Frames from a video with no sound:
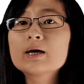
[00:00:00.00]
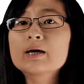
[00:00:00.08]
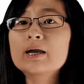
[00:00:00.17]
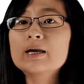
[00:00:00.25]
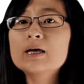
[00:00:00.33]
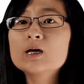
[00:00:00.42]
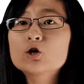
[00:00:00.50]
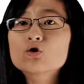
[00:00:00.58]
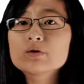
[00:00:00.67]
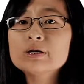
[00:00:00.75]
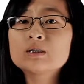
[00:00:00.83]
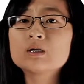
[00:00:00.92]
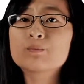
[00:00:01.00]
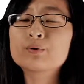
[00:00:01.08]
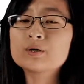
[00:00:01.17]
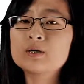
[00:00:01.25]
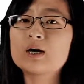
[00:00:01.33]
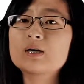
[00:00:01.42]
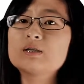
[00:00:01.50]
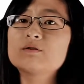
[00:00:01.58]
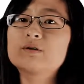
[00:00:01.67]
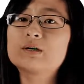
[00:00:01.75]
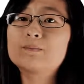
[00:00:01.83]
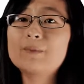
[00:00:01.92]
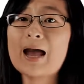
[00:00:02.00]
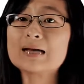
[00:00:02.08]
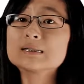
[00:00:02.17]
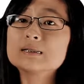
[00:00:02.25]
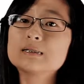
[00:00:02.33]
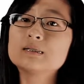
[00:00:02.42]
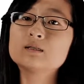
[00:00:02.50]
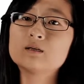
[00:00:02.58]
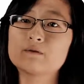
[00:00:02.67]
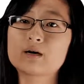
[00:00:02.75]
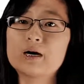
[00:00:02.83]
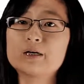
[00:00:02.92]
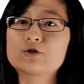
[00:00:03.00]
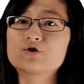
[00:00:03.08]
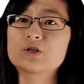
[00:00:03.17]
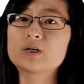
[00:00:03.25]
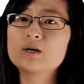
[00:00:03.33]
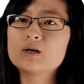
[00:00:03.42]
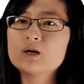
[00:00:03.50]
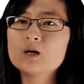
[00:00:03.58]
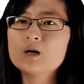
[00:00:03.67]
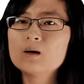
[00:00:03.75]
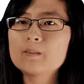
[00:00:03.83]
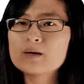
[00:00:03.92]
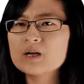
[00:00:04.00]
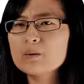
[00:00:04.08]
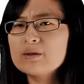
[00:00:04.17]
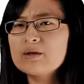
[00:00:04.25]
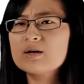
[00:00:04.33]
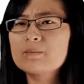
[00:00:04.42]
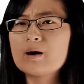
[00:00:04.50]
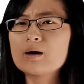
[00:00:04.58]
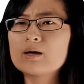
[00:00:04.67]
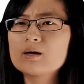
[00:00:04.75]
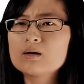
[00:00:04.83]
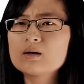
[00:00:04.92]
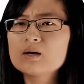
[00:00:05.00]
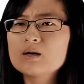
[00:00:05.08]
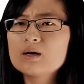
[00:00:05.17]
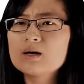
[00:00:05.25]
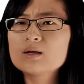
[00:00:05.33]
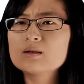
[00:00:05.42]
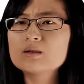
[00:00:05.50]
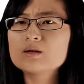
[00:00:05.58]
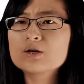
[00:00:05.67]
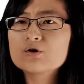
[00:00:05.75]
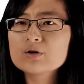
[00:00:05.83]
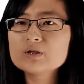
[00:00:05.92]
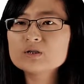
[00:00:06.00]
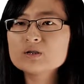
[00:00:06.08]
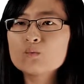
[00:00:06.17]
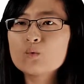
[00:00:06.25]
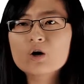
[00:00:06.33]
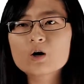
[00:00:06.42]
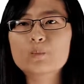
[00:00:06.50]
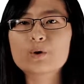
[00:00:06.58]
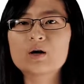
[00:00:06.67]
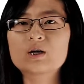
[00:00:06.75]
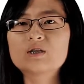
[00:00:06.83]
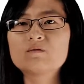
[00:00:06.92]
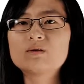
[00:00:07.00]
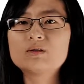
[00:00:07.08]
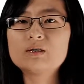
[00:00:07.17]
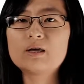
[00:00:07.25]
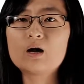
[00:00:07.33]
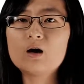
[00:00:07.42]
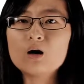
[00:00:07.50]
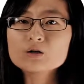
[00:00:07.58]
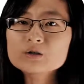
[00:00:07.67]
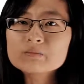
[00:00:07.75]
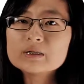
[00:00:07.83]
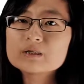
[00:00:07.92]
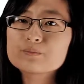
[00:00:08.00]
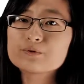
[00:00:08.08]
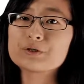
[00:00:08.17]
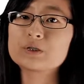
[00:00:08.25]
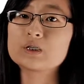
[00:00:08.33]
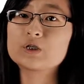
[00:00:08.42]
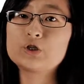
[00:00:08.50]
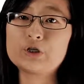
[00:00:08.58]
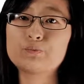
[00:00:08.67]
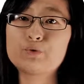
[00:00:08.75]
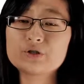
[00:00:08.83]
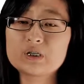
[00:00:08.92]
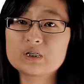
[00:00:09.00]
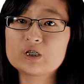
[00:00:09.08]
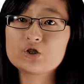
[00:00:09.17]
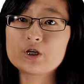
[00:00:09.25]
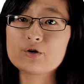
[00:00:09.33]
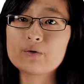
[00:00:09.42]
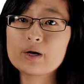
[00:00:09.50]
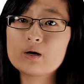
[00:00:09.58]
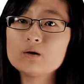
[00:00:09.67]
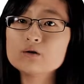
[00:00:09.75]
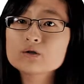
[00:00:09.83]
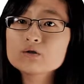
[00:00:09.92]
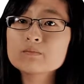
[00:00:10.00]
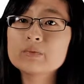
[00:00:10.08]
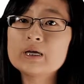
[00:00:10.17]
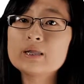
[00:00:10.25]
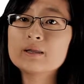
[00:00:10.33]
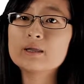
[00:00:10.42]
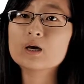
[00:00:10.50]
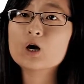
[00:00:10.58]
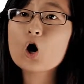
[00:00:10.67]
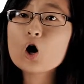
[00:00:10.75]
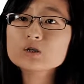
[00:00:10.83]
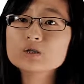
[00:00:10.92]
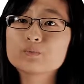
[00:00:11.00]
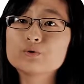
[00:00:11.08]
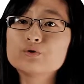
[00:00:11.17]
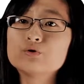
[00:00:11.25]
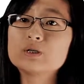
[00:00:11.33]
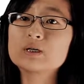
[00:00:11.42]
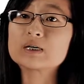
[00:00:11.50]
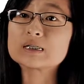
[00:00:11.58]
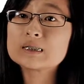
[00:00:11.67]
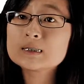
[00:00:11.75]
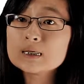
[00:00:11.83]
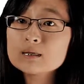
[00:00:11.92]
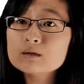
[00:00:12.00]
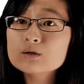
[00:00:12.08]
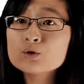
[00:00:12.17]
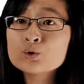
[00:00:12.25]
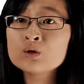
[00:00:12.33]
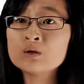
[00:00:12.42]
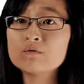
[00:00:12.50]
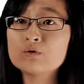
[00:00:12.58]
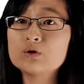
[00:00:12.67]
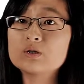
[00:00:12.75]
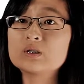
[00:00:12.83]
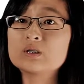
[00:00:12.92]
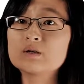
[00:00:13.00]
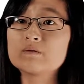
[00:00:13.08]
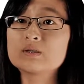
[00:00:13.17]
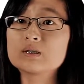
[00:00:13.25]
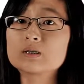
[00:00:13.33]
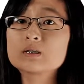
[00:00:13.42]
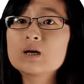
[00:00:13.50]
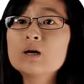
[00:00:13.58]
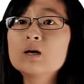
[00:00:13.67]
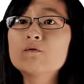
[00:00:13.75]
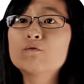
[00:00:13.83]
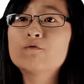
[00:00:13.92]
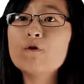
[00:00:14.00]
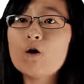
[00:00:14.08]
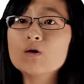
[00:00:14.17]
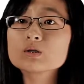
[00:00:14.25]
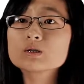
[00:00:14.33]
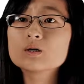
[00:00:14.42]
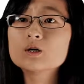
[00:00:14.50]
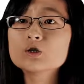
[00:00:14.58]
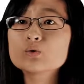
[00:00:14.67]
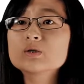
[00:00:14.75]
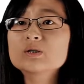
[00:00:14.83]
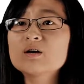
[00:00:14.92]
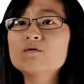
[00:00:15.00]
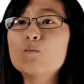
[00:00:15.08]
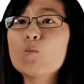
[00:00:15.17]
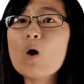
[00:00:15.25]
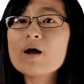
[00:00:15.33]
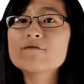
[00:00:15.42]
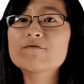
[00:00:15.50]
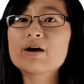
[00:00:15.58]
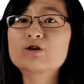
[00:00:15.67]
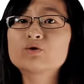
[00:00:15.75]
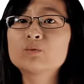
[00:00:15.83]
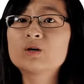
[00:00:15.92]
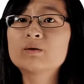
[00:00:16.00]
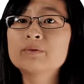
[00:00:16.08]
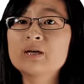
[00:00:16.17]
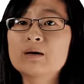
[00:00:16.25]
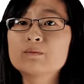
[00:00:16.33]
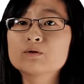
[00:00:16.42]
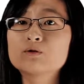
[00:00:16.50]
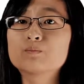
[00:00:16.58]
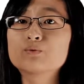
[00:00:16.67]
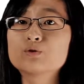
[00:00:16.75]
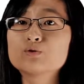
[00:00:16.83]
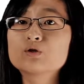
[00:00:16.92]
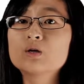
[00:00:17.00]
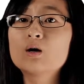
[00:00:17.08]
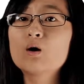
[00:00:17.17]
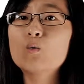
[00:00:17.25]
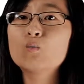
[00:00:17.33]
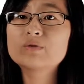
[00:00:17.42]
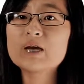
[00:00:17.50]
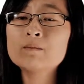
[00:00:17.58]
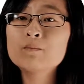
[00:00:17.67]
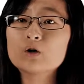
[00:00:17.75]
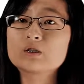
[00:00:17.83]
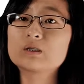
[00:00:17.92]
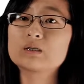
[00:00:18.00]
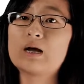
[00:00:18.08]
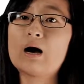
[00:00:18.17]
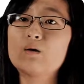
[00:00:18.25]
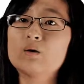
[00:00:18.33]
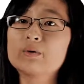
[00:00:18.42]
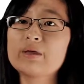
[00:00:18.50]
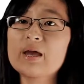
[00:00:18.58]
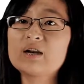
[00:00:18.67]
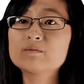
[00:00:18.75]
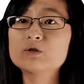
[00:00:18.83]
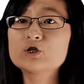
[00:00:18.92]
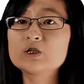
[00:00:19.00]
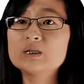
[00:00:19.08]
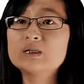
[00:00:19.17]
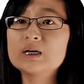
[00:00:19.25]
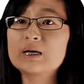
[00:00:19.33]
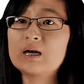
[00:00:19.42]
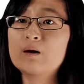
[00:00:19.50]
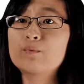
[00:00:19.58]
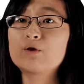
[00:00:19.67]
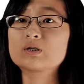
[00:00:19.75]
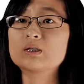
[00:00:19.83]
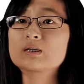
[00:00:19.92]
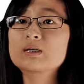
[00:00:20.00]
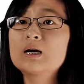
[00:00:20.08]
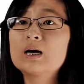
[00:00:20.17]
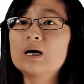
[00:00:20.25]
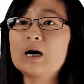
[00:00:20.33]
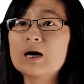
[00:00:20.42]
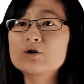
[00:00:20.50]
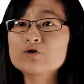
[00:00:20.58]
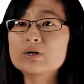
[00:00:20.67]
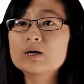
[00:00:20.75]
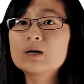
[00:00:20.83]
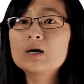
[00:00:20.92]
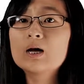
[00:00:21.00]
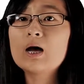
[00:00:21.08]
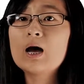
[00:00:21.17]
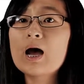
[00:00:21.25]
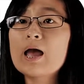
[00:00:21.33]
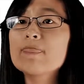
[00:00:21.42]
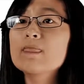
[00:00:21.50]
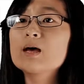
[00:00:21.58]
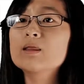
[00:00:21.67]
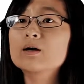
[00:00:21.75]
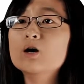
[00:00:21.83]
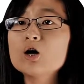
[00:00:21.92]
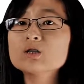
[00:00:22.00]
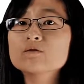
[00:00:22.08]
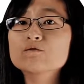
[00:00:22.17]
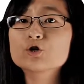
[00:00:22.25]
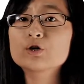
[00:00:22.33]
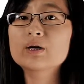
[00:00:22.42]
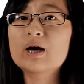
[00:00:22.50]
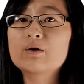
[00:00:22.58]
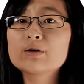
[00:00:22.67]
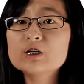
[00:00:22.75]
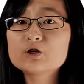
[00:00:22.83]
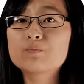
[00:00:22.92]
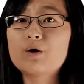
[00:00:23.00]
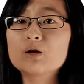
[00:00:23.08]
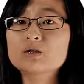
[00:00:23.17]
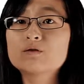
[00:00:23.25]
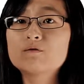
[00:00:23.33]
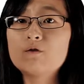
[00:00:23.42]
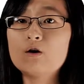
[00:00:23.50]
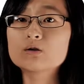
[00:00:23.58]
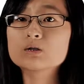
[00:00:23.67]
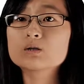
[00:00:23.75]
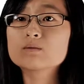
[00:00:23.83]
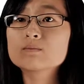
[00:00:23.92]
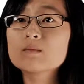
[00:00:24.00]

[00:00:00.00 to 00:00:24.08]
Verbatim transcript: can increase the productive capacity of a country. But now that we think about it, the increases in worker productivity that automated process ge processes generate also mean that the cost of producing a single unit of goods and services falls. So instead of one factory worker being able to produce 10 boxes an hour with eight machines, you can now process 100. And the cost of churning out each box falls.